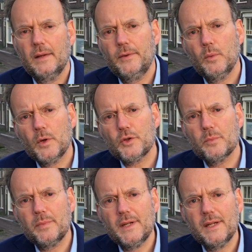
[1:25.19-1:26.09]
If you want
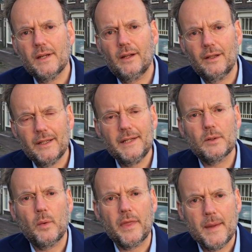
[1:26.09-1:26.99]
to be a
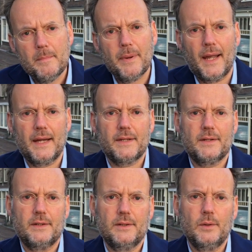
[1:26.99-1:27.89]
leader with
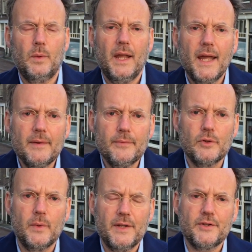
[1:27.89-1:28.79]
impact, you will
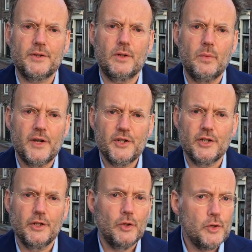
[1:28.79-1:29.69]
have to answer the
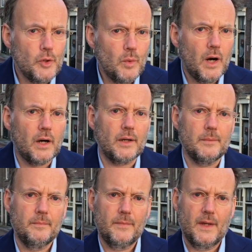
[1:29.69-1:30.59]
question who you are,
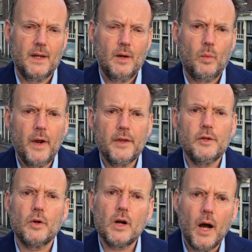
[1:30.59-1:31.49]
whether
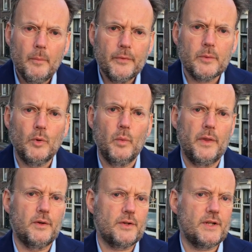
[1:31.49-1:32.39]
you're comfortable
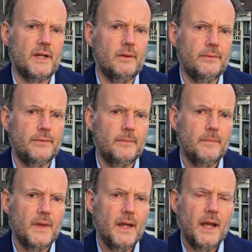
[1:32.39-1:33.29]
with yourself,
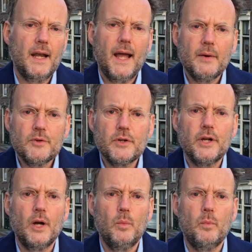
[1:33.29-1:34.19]
and how to
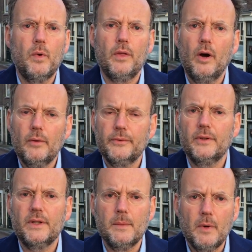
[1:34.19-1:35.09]
cope with
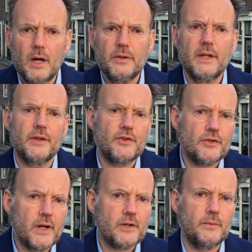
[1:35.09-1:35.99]
often demanding and
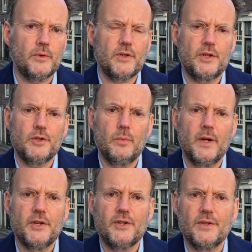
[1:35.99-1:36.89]
stressful
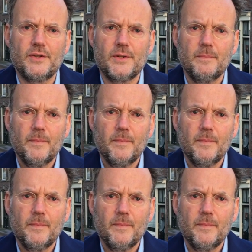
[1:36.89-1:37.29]
situations.